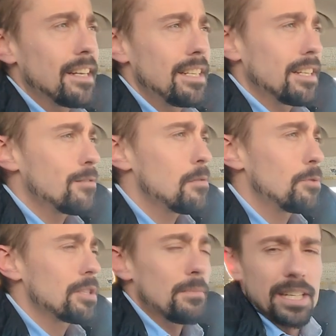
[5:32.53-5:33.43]
I need to come up
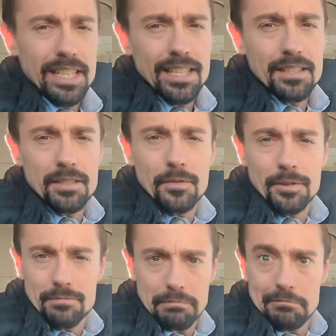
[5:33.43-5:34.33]
with some ideas for
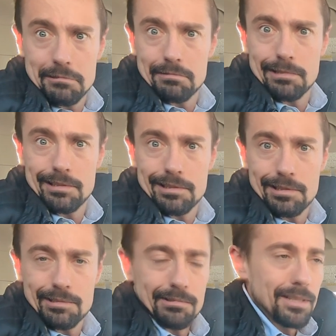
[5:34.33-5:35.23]
what are we going to
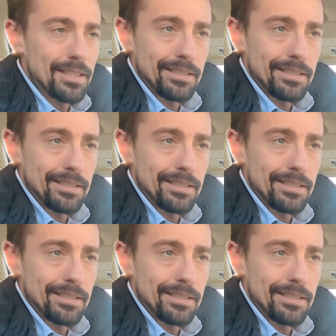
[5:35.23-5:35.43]
do?